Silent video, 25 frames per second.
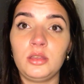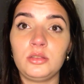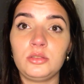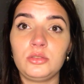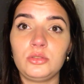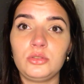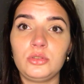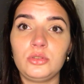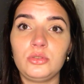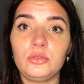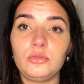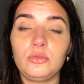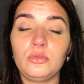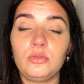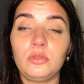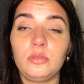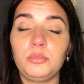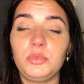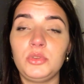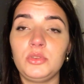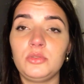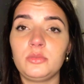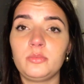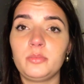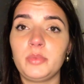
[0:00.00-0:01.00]
to
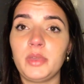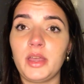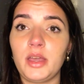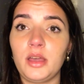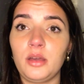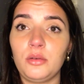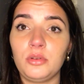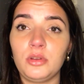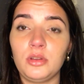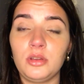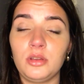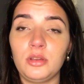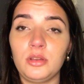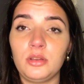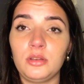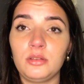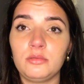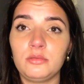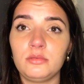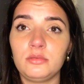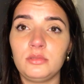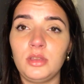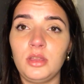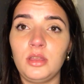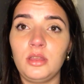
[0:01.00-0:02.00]
abuse power,
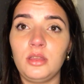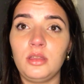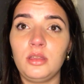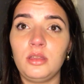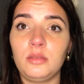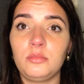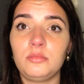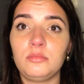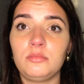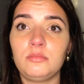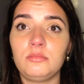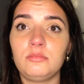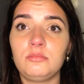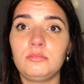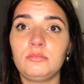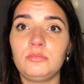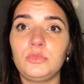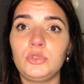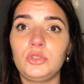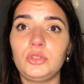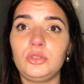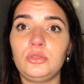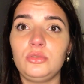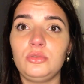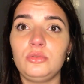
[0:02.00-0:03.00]

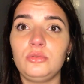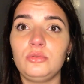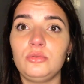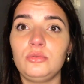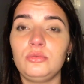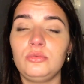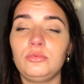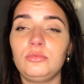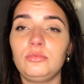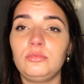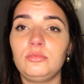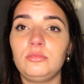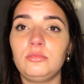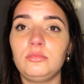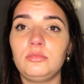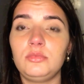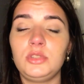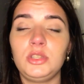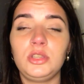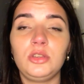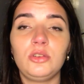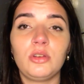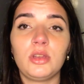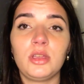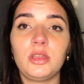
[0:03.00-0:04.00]
to
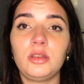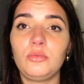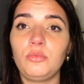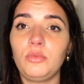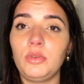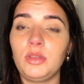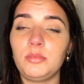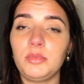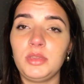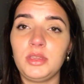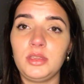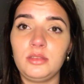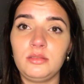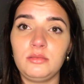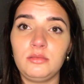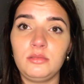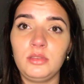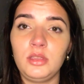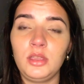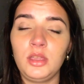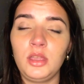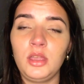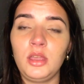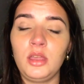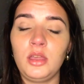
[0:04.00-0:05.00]
degrade women,
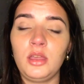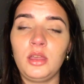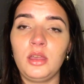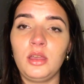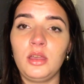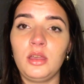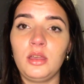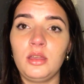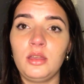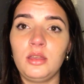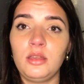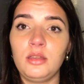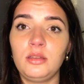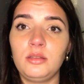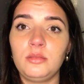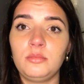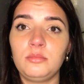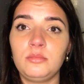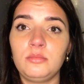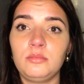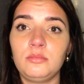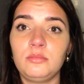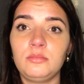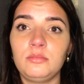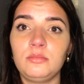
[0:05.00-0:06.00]

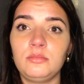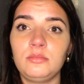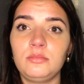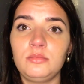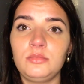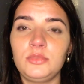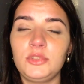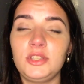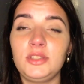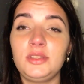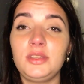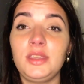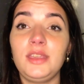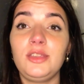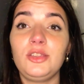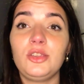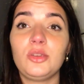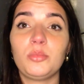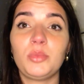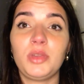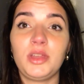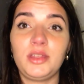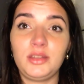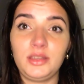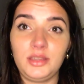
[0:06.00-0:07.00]
to take your
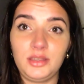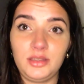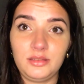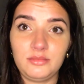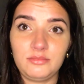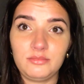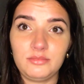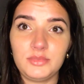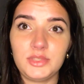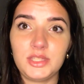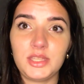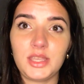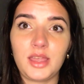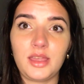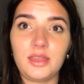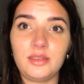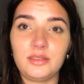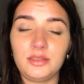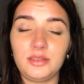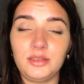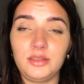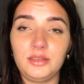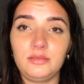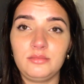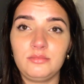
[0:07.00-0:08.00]
money,
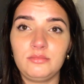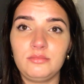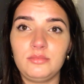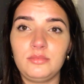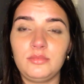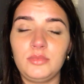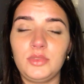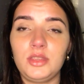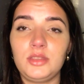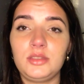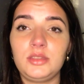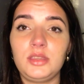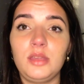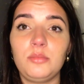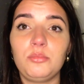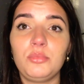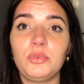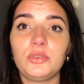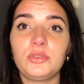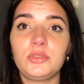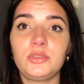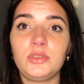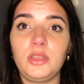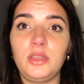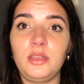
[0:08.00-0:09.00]
tithing. The
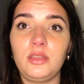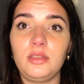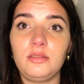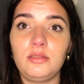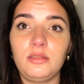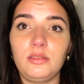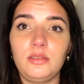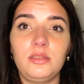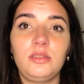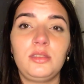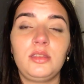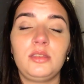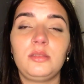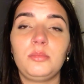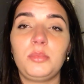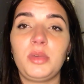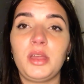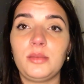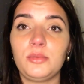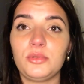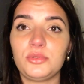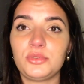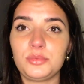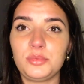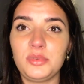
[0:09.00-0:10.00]
10% that the
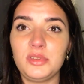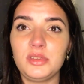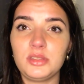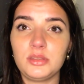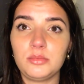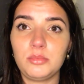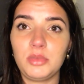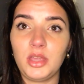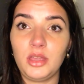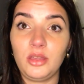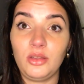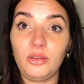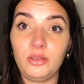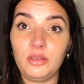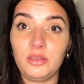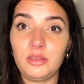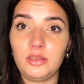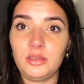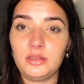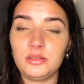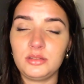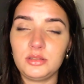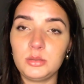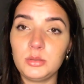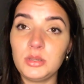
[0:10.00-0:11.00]
Bible speaks about,
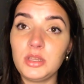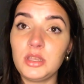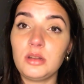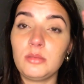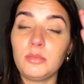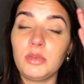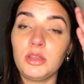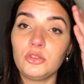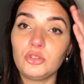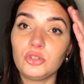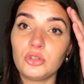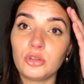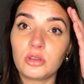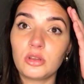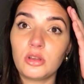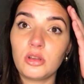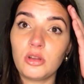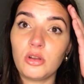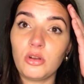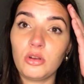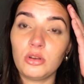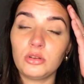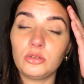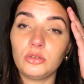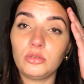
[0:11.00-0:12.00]
it's speaking about your
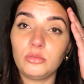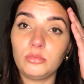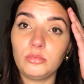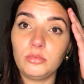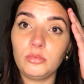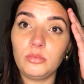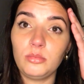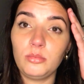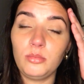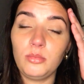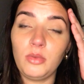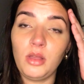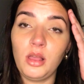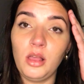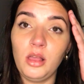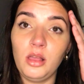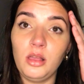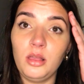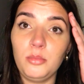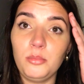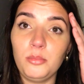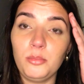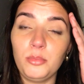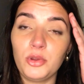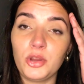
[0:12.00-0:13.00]
carnal
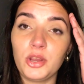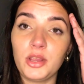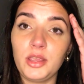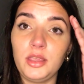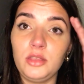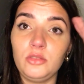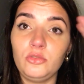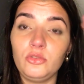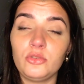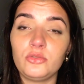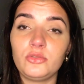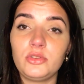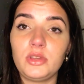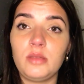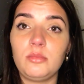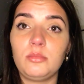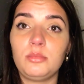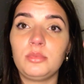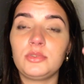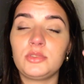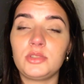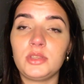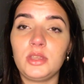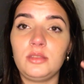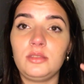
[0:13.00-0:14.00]
brain, your 10%
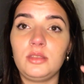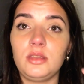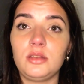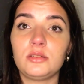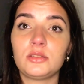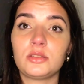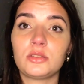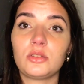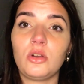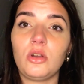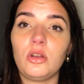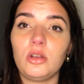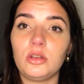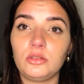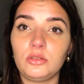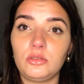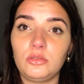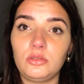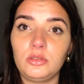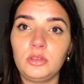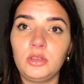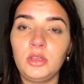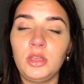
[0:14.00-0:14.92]
that is carnal.